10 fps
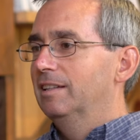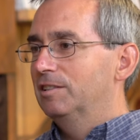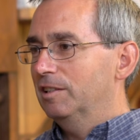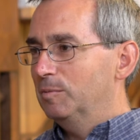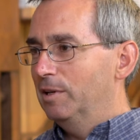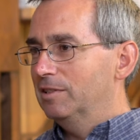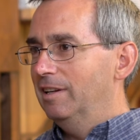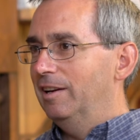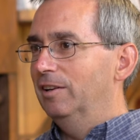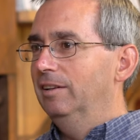Six months
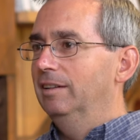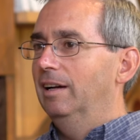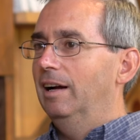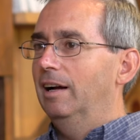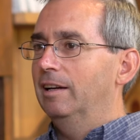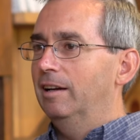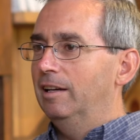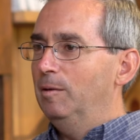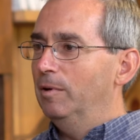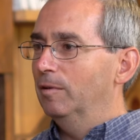later, I got
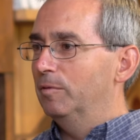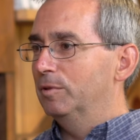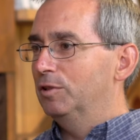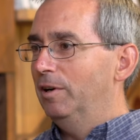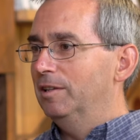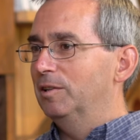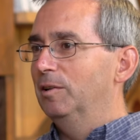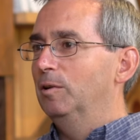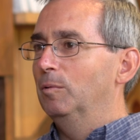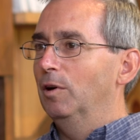an email from a
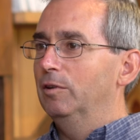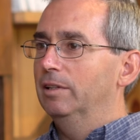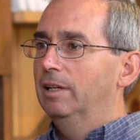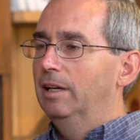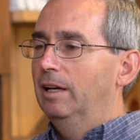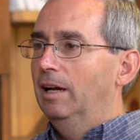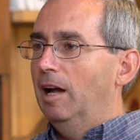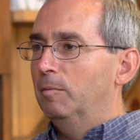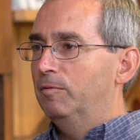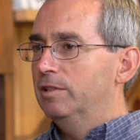stranger who wrote,
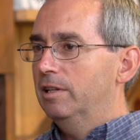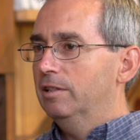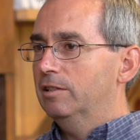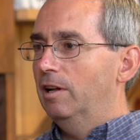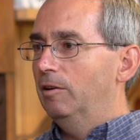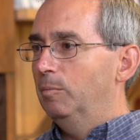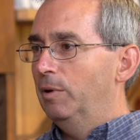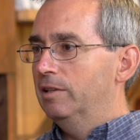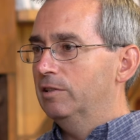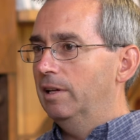I'm a visiting scholar at
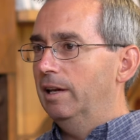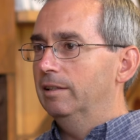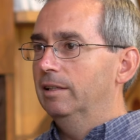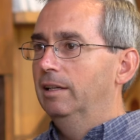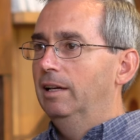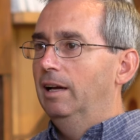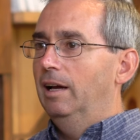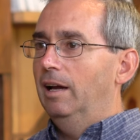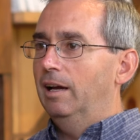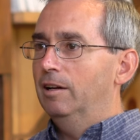Penn State.
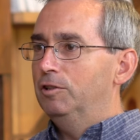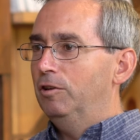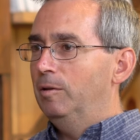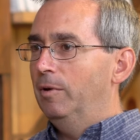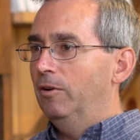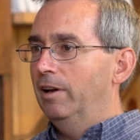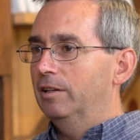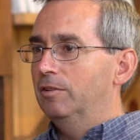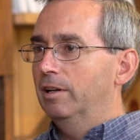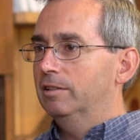I got your email
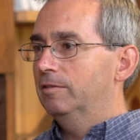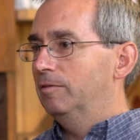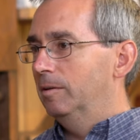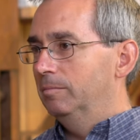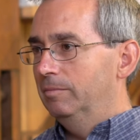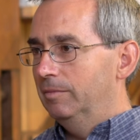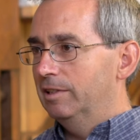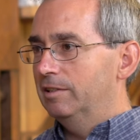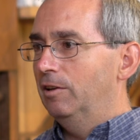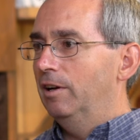address from
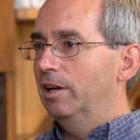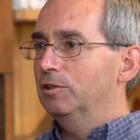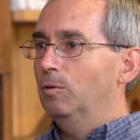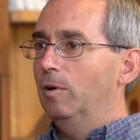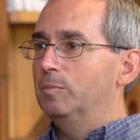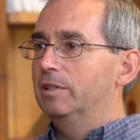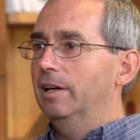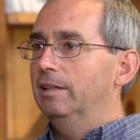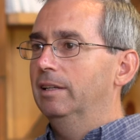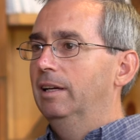this international
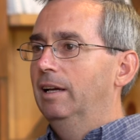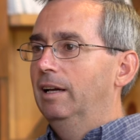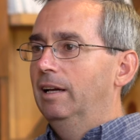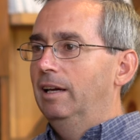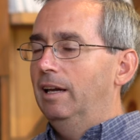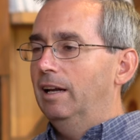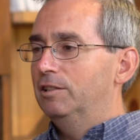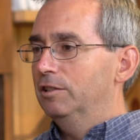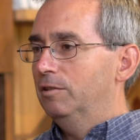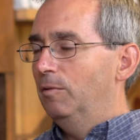website, and I
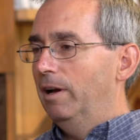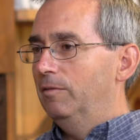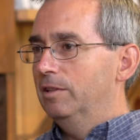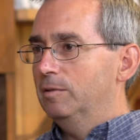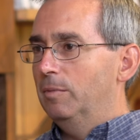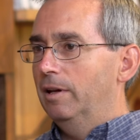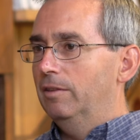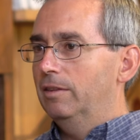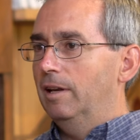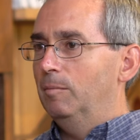just arrived this
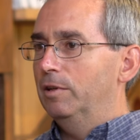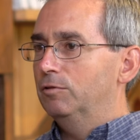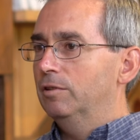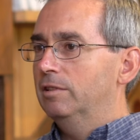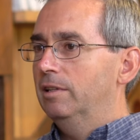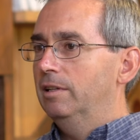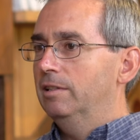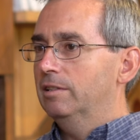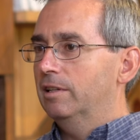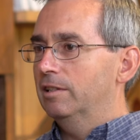month, and I'm interested in
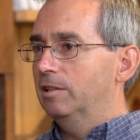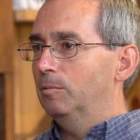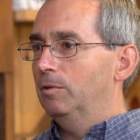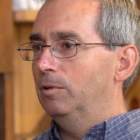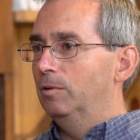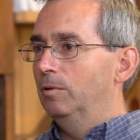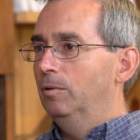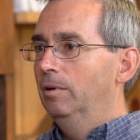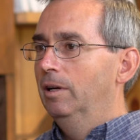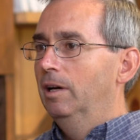discussing with
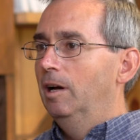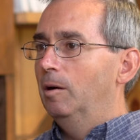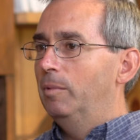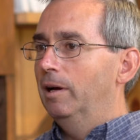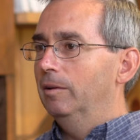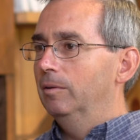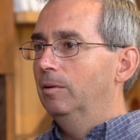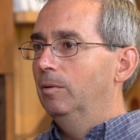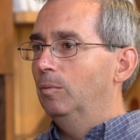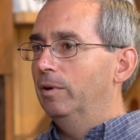you about
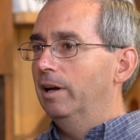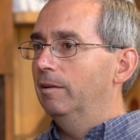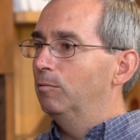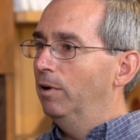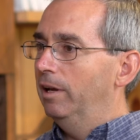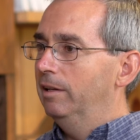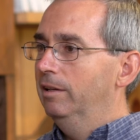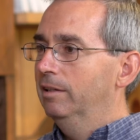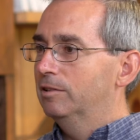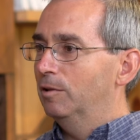what I have
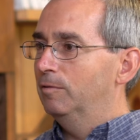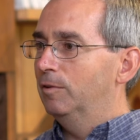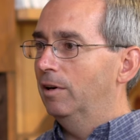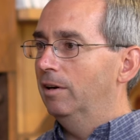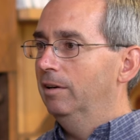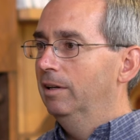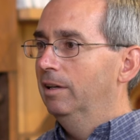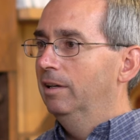read so far